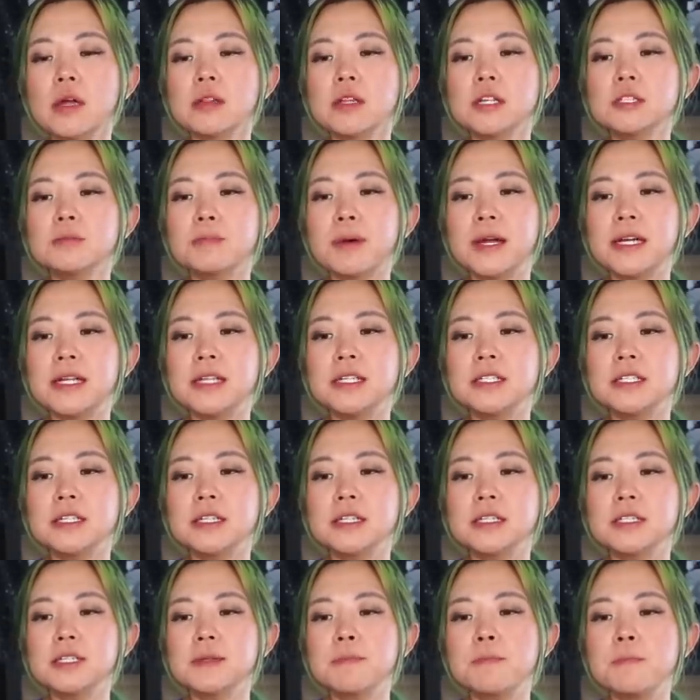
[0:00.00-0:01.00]
Let's bite into
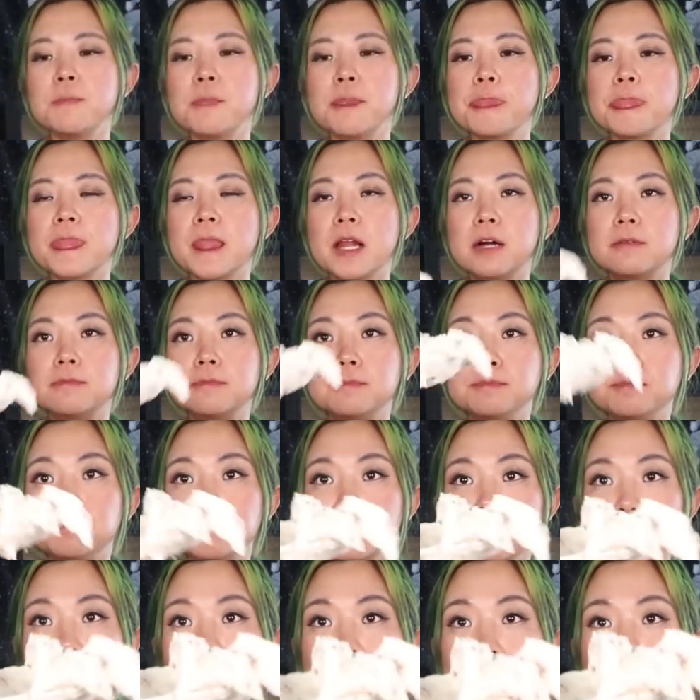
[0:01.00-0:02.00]
this
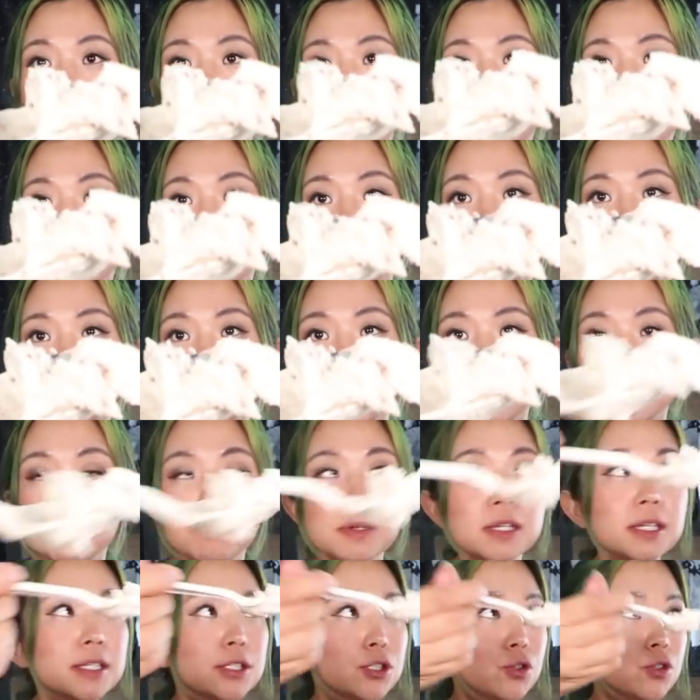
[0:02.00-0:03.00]
vegan
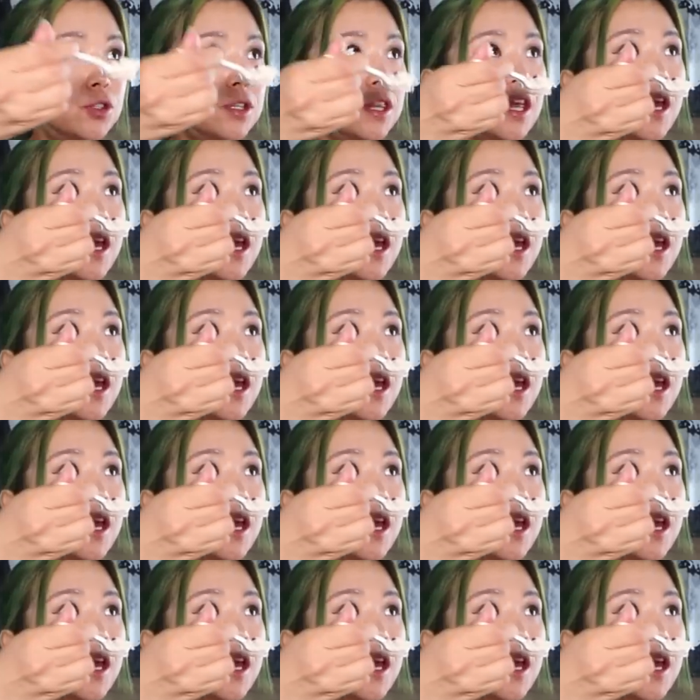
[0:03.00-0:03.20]
blizzard